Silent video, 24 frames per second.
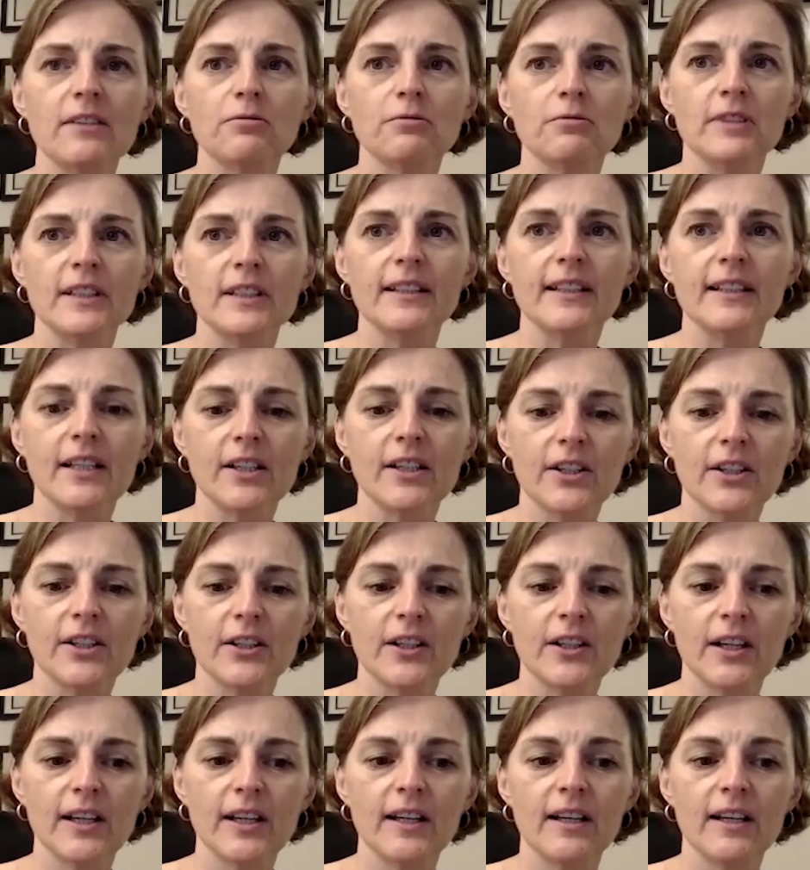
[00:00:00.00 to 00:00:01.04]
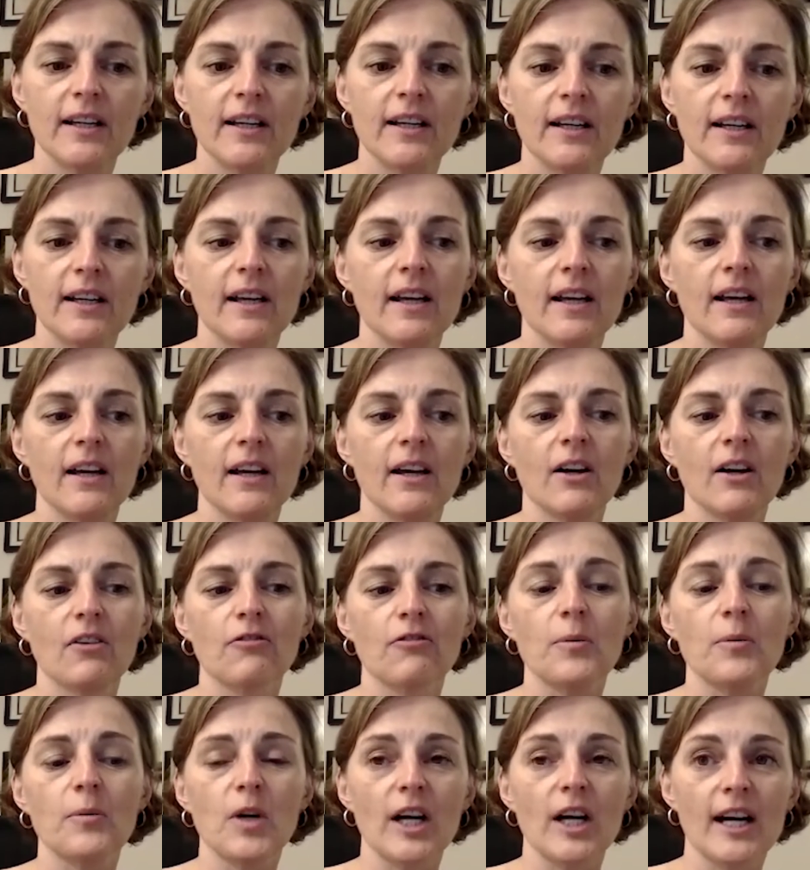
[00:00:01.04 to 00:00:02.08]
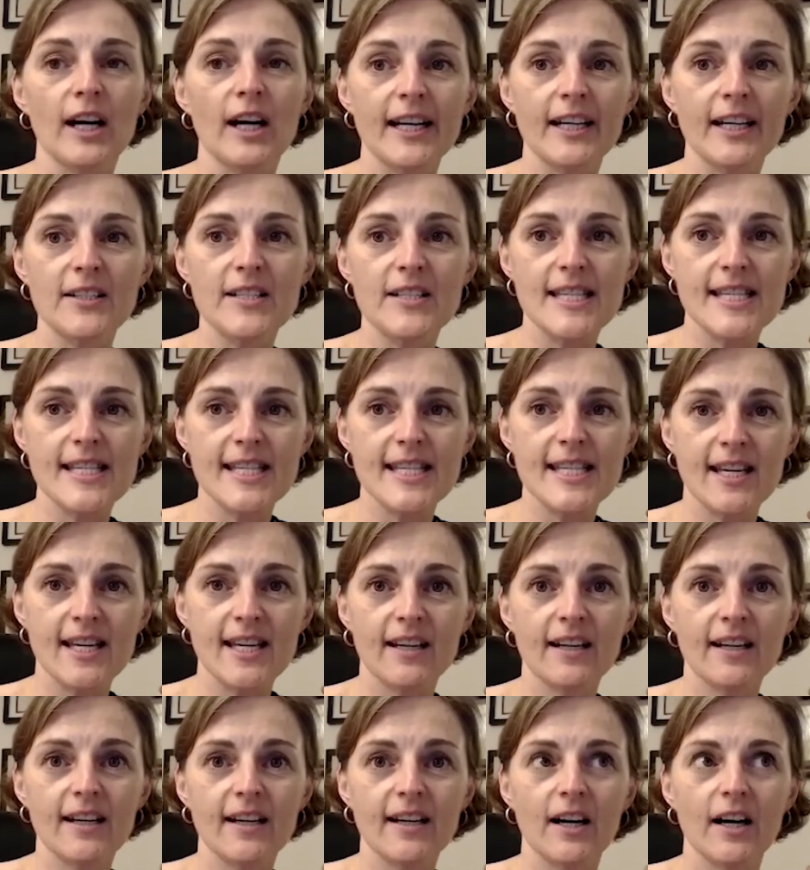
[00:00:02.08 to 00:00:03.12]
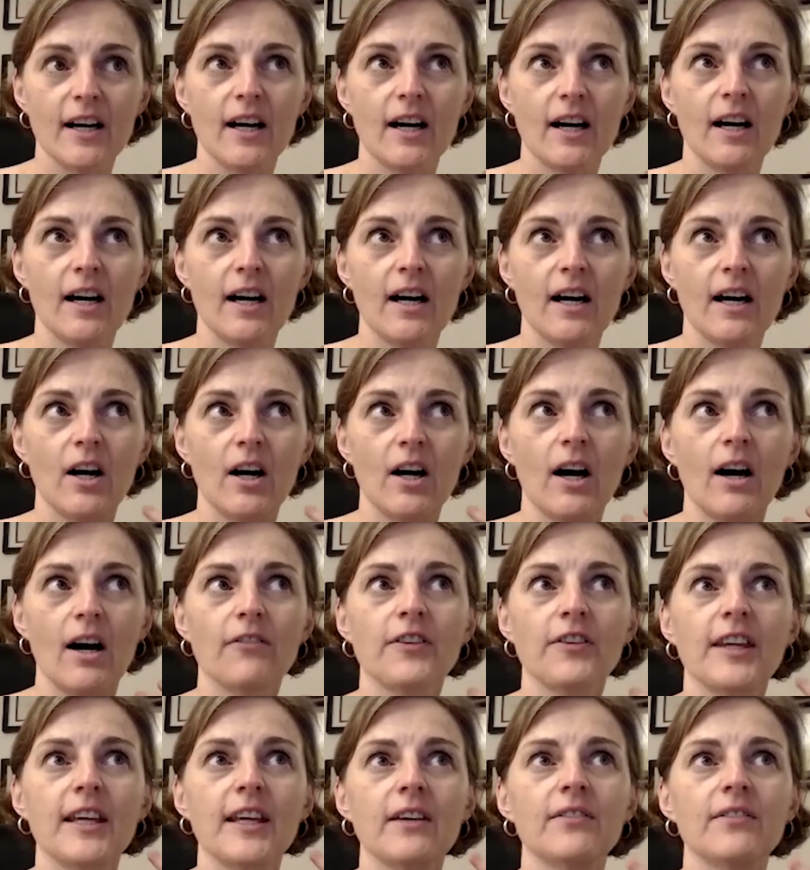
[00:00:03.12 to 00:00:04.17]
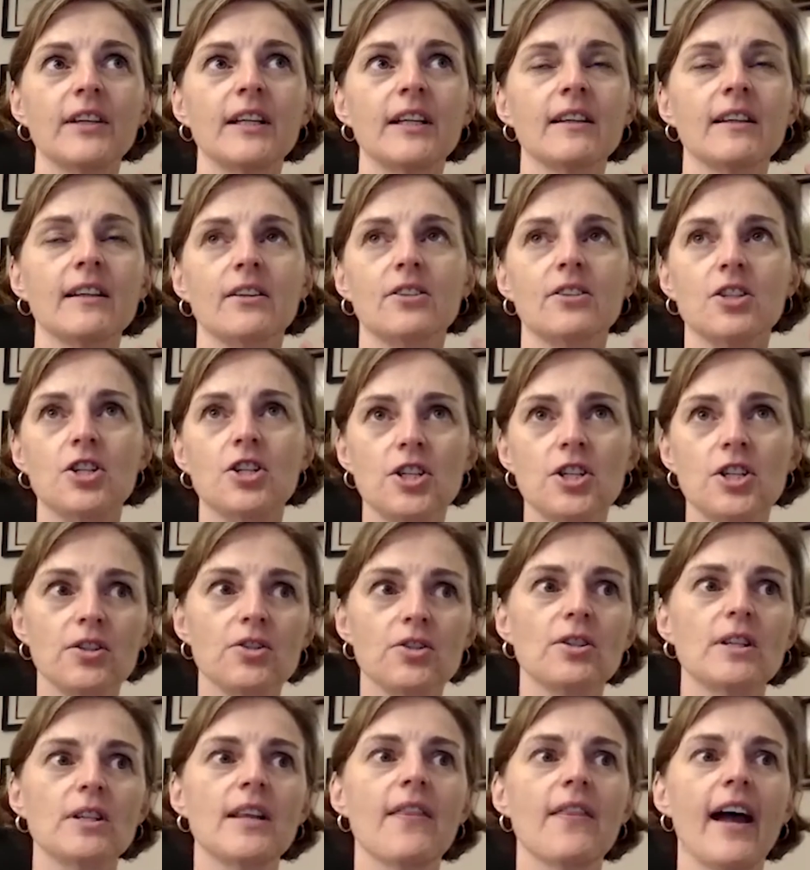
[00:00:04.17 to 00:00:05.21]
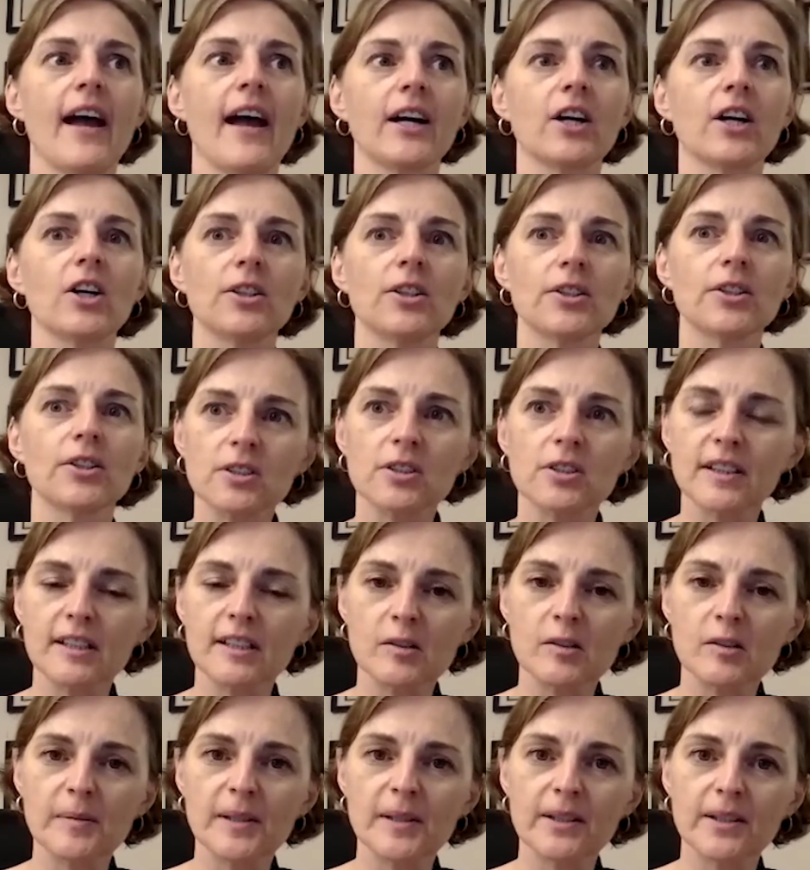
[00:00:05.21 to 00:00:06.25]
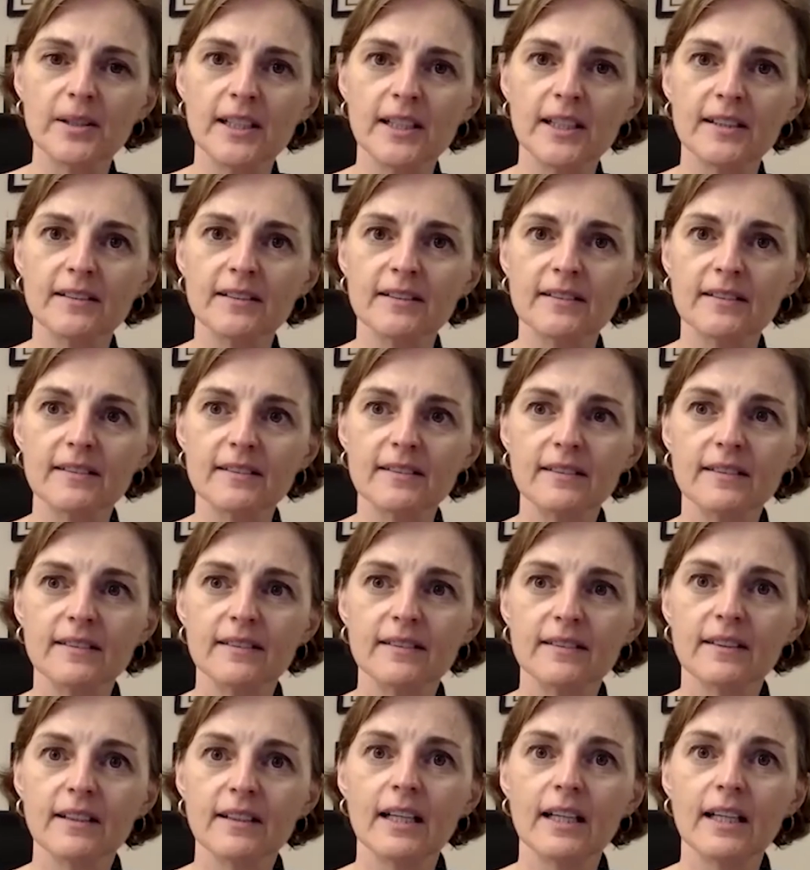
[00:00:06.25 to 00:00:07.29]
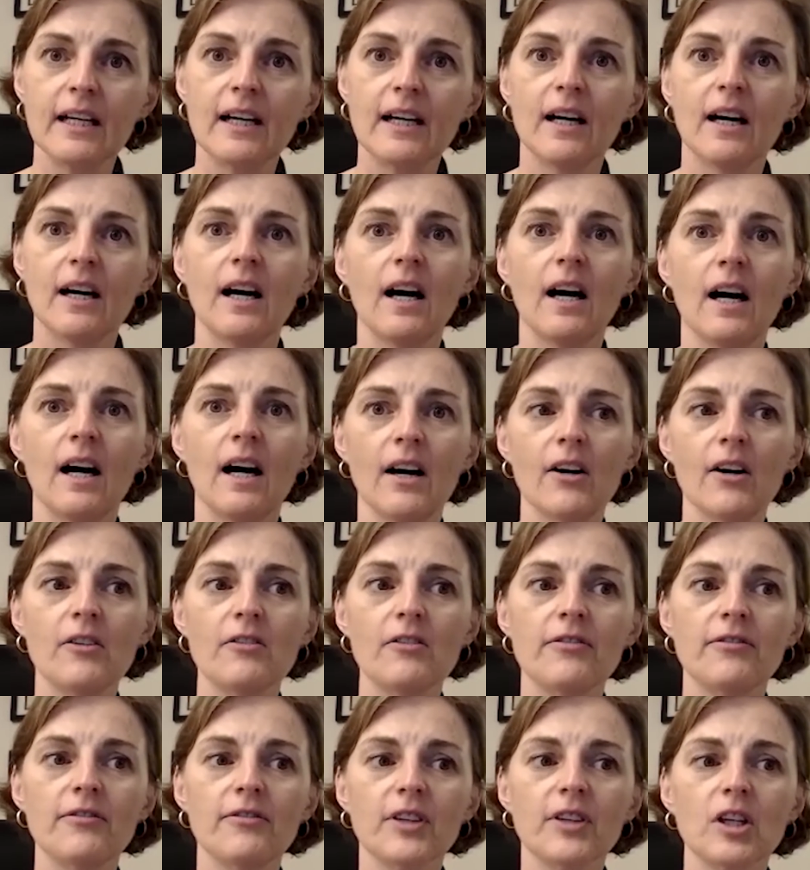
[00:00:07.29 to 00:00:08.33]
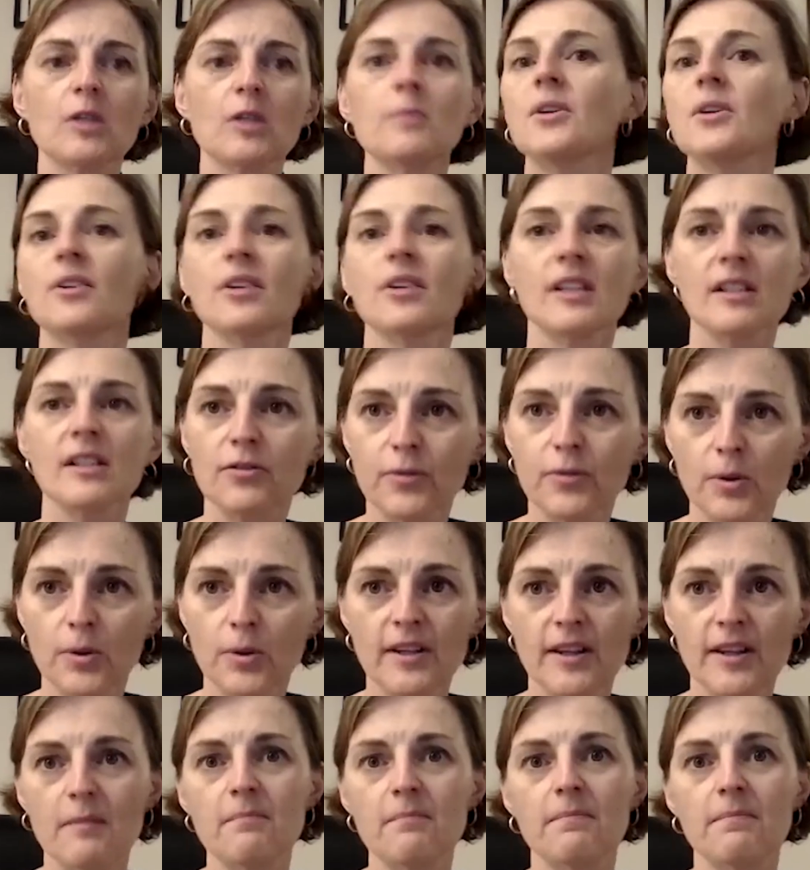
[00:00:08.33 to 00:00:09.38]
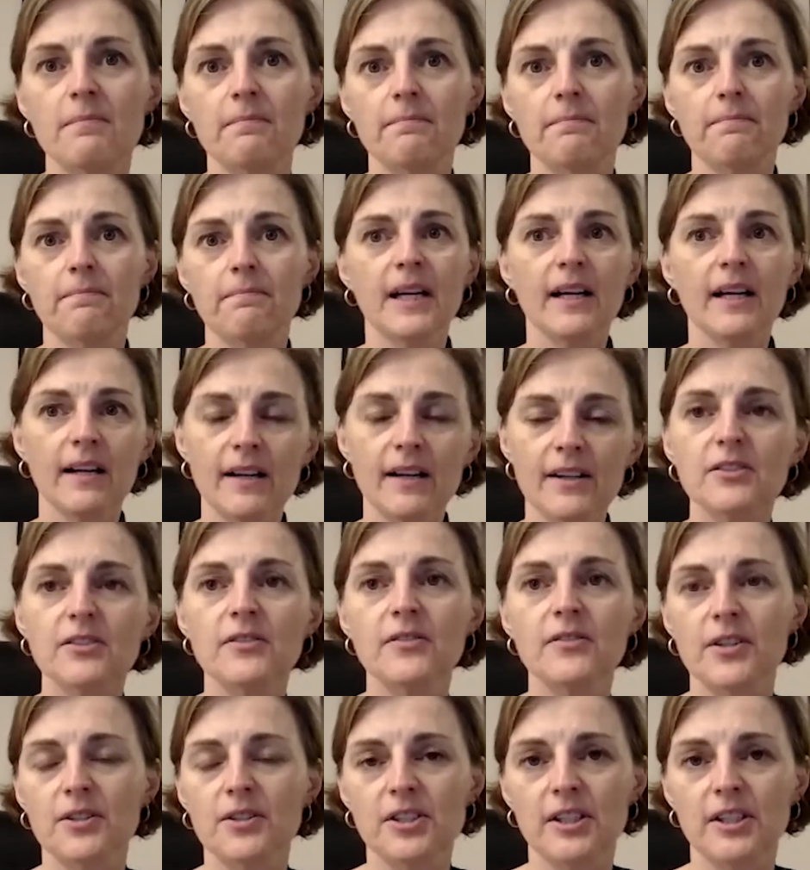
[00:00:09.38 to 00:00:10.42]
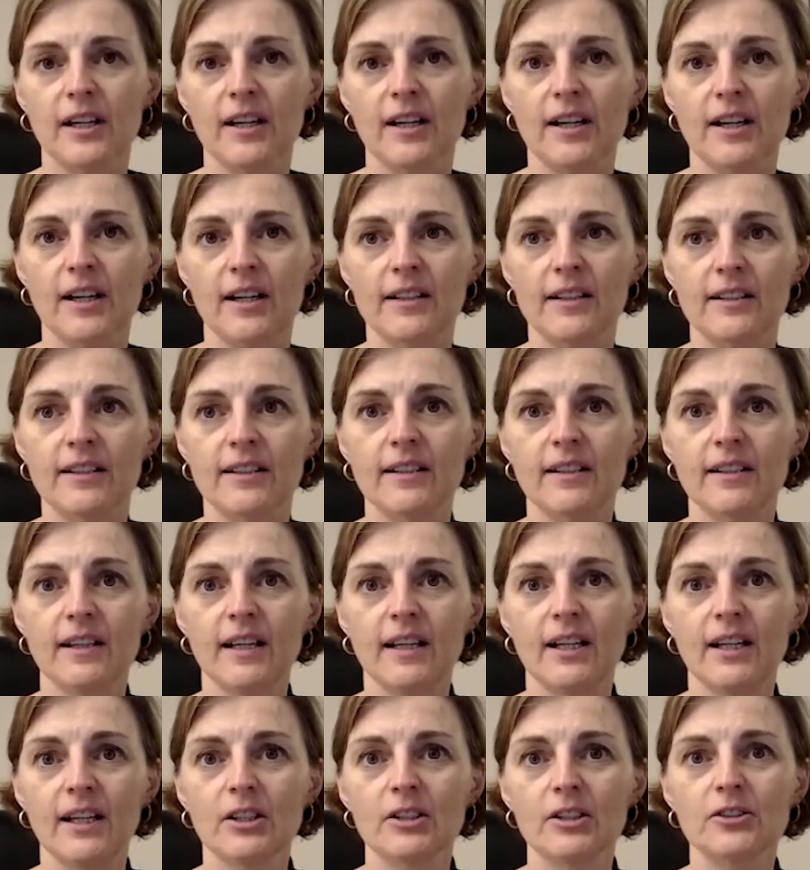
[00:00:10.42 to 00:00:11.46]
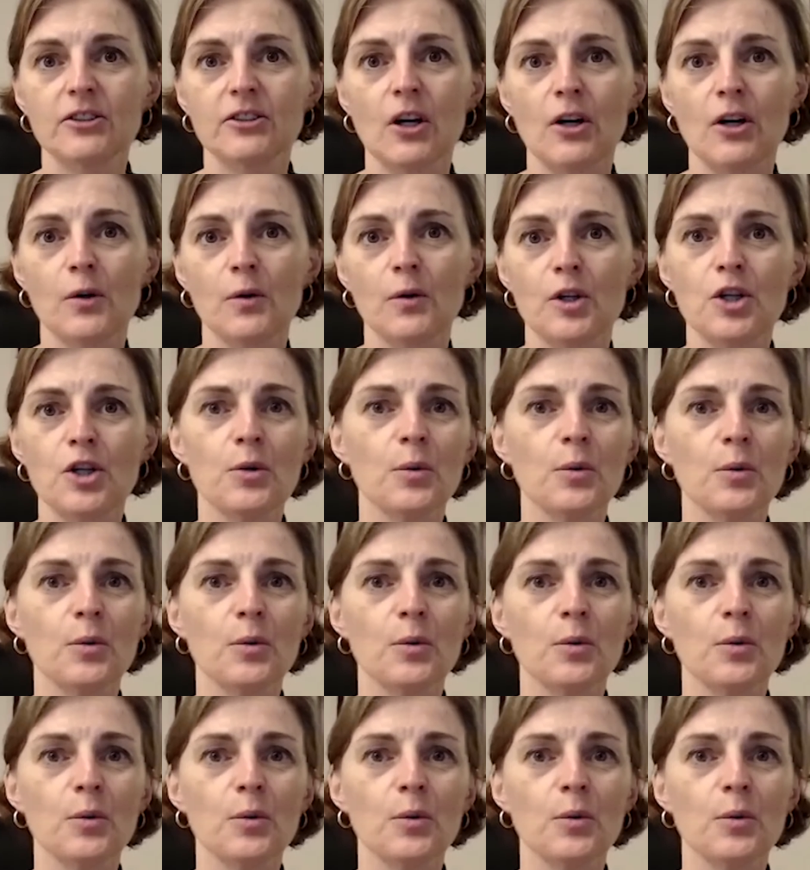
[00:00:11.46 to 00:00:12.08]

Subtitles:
really good from what I could see of giving their children that cultural experience of communities for them because of their skin color. So you would